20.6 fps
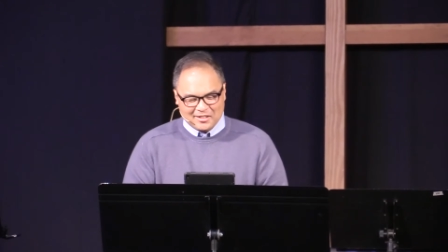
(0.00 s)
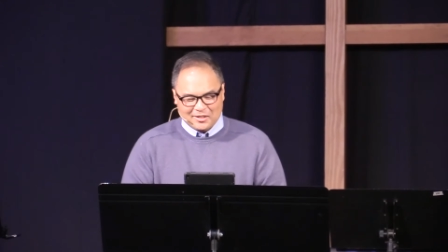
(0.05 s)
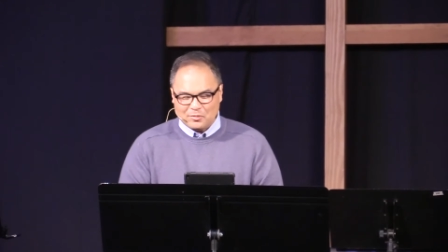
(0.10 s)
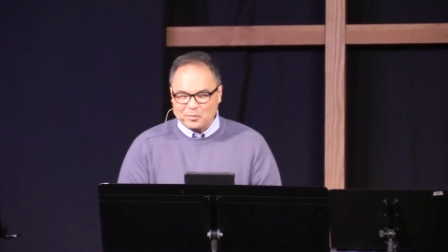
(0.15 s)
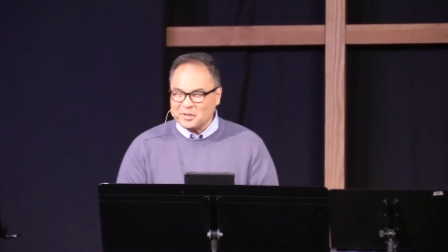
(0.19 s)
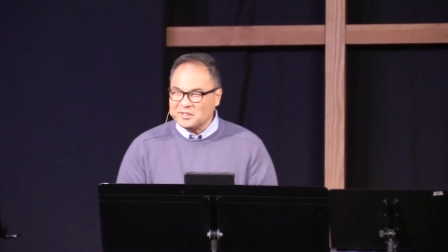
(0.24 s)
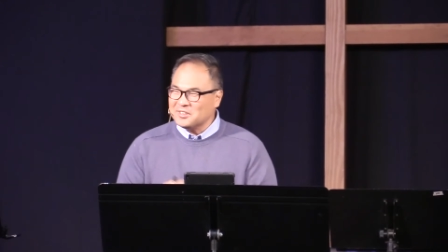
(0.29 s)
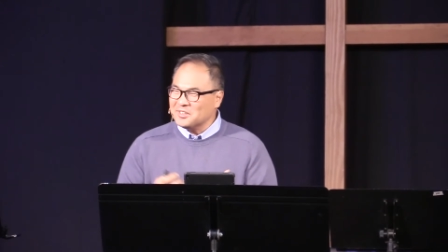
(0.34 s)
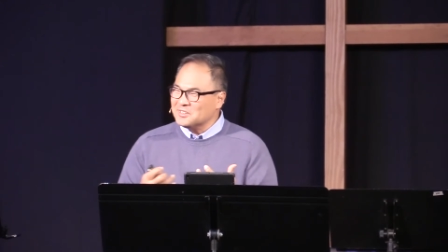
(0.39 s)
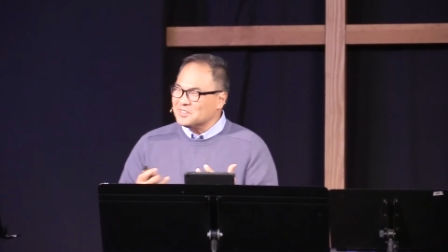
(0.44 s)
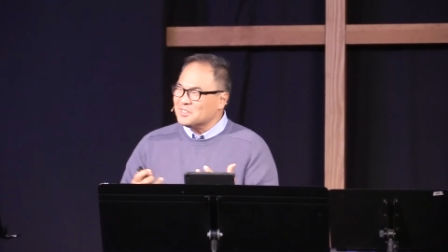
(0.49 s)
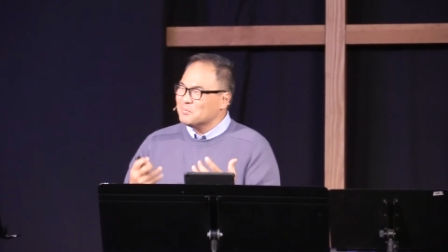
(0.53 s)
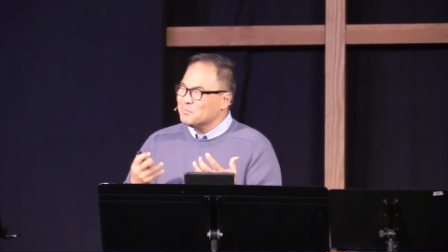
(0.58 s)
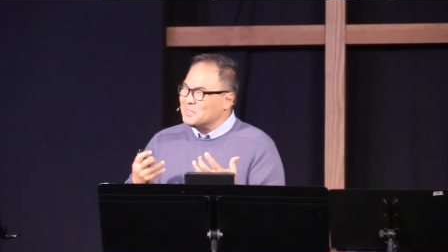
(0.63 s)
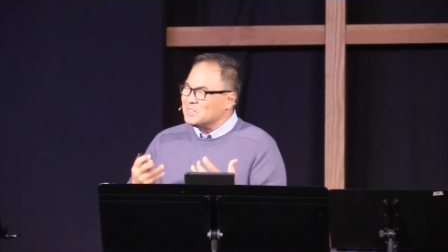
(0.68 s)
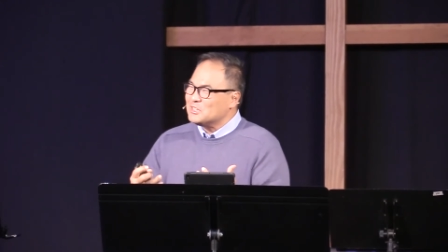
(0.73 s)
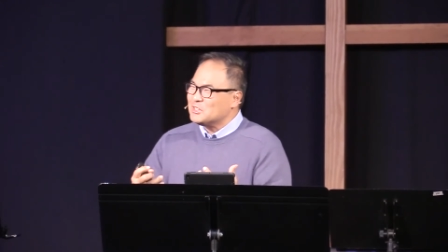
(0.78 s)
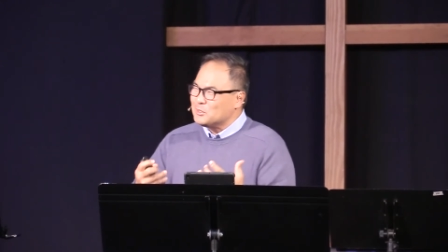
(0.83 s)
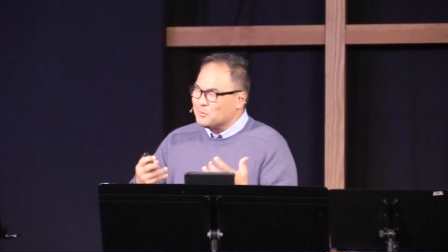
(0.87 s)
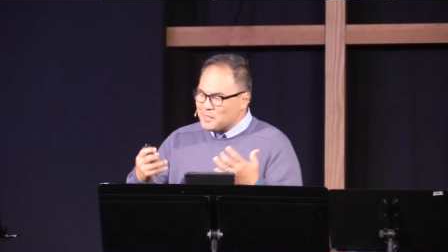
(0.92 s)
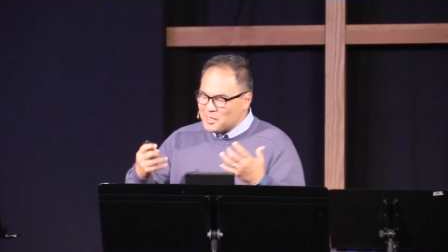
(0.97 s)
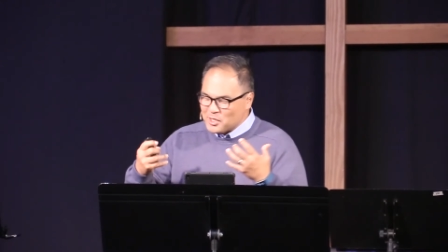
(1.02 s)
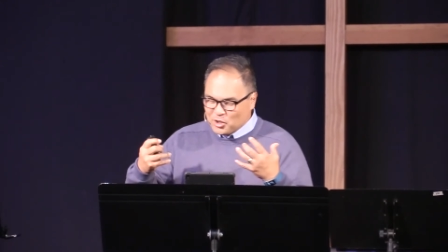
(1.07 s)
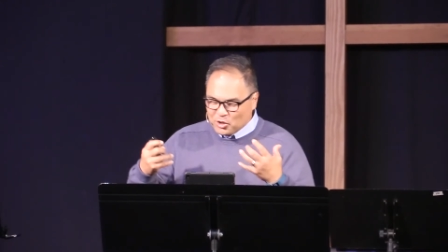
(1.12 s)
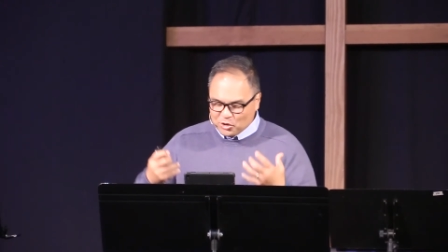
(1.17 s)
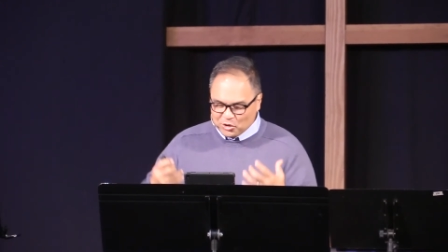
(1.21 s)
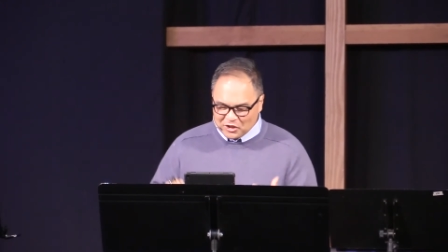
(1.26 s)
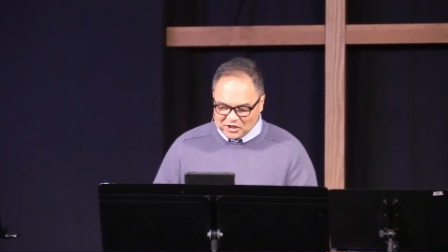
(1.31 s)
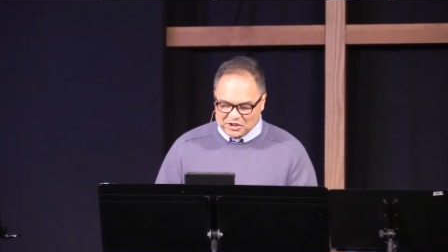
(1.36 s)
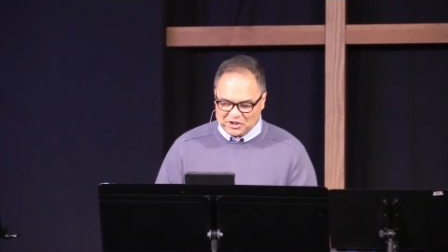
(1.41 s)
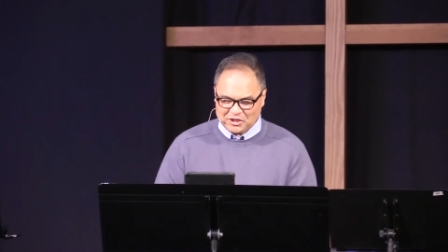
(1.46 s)
What does it mean to be a
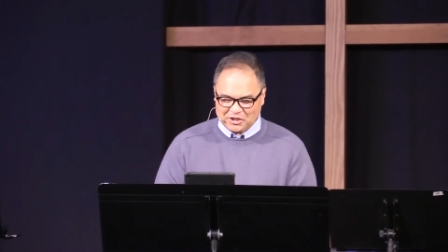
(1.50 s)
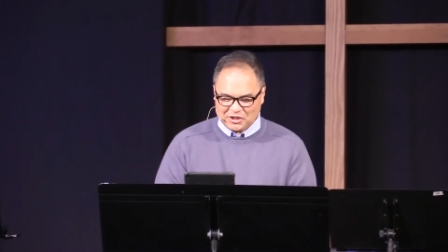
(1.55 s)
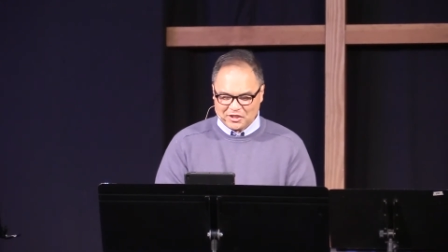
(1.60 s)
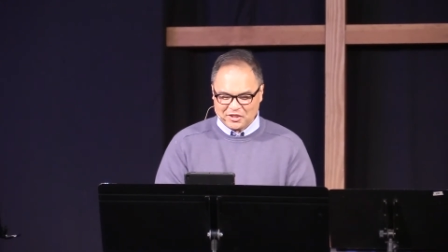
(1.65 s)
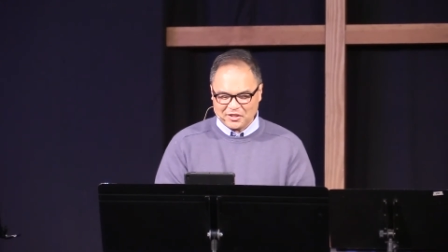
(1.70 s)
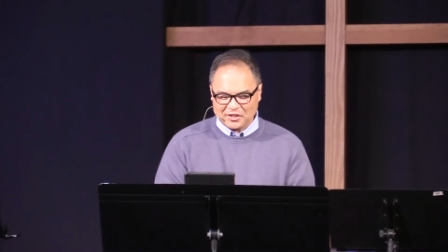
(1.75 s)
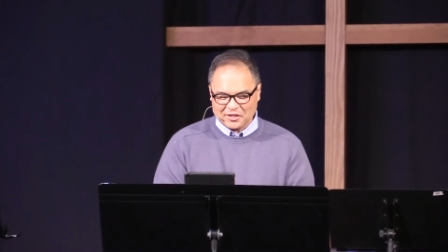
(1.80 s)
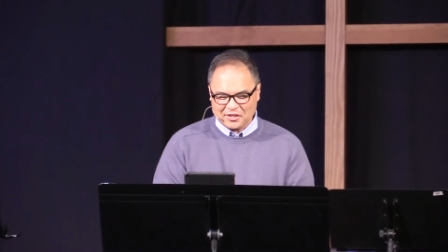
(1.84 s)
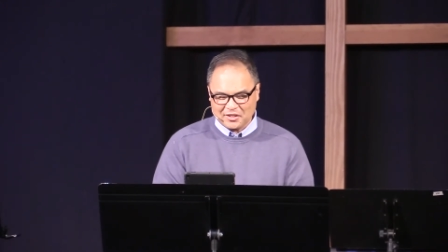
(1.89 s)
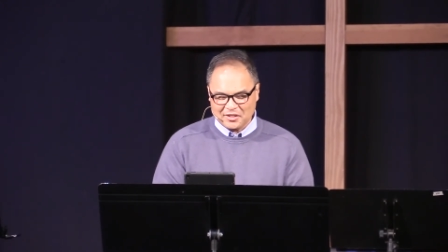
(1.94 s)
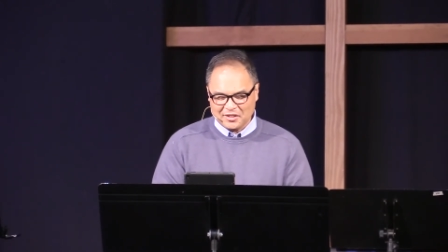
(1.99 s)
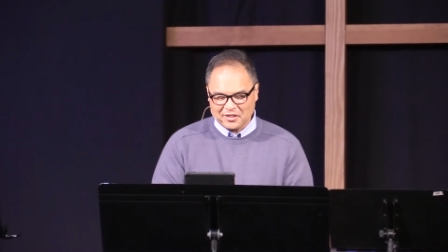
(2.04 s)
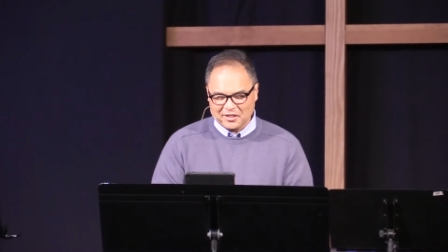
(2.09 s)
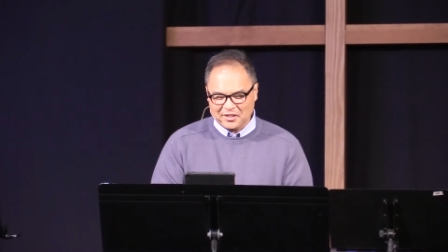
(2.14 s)
Christian?